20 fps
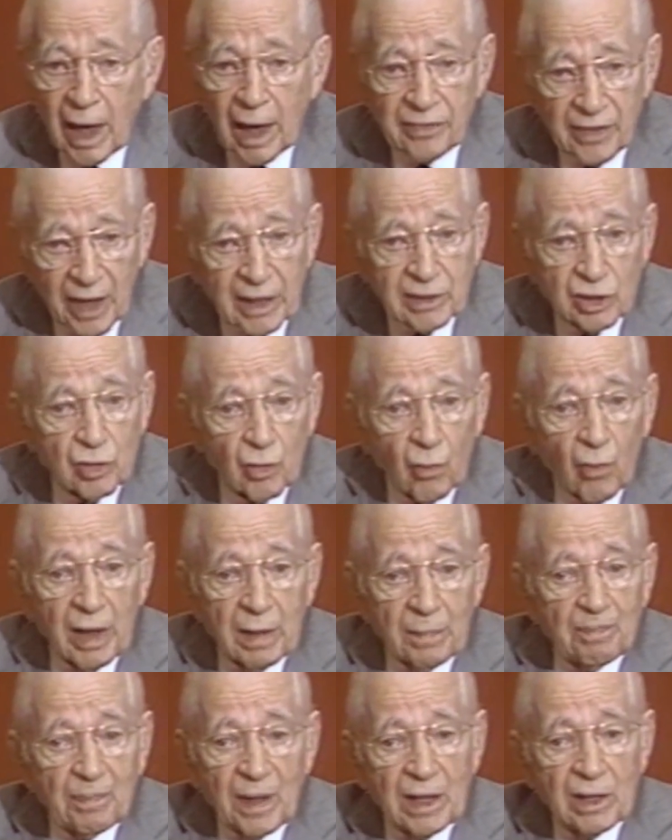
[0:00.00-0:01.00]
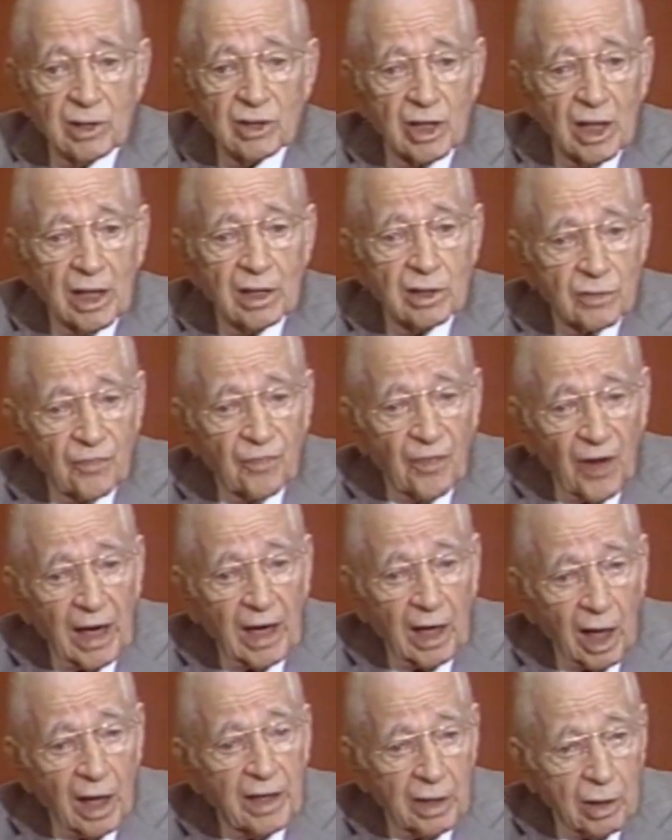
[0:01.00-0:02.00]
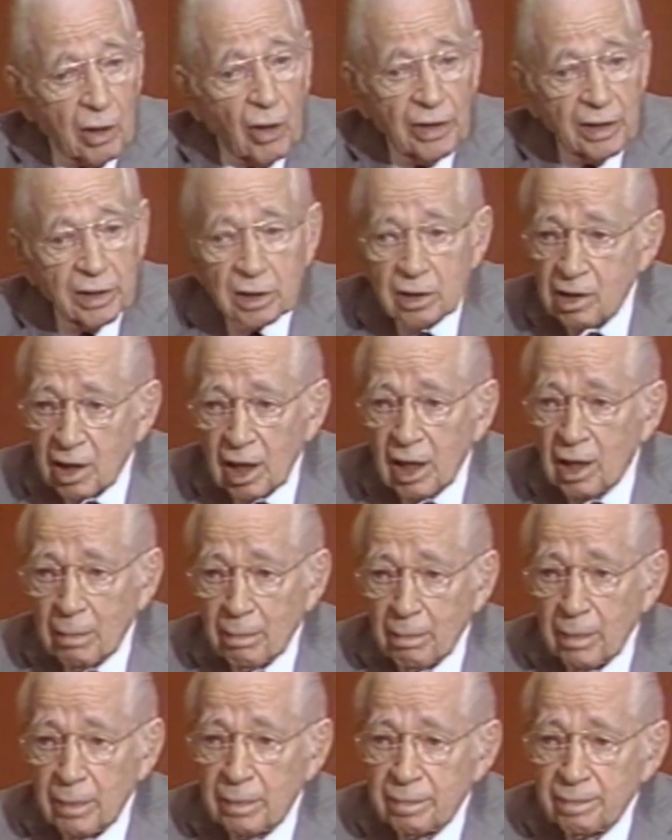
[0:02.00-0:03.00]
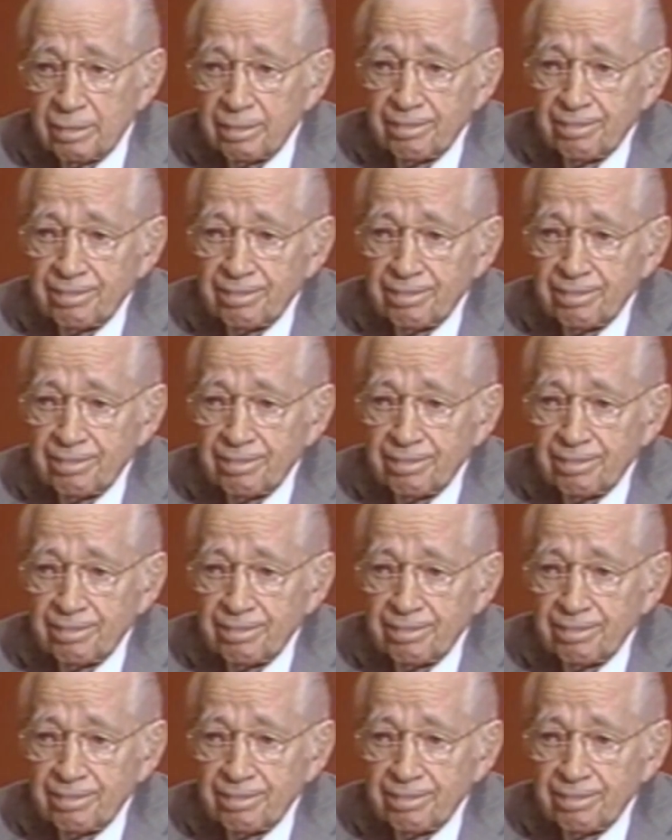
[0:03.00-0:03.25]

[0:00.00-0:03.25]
And that's the way peace is finally going to come.